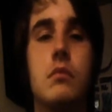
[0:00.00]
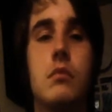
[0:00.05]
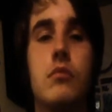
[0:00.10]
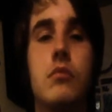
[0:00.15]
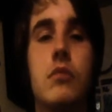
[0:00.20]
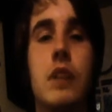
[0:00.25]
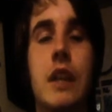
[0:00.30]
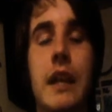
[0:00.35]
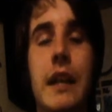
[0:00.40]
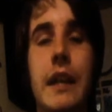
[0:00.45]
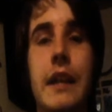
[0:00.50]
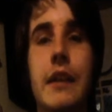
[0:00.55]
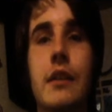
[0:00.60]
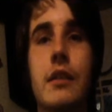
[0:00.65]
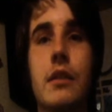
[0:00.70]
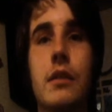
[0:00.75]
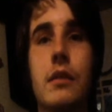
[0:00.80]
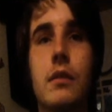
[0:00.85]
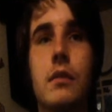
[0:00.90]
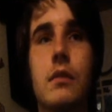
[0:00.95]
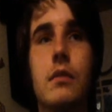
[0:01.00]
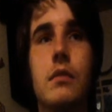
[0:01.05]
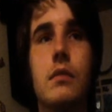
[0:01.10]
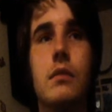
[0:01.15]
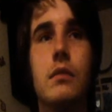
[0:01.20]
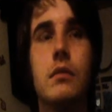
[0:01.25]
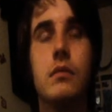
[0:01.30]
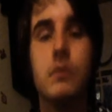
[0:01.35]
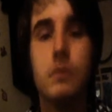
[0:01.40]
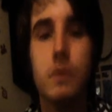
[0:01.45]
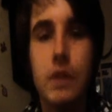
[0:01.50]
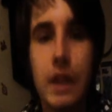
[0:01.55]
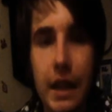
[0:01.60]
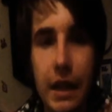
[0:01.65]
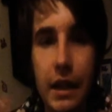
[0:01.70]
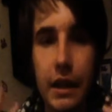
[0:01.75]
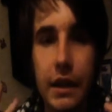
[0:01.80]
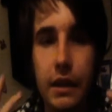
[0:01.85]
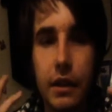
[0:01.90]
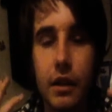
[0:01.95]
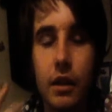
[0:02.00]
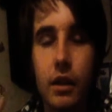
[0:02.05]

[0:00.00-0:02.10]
really, really,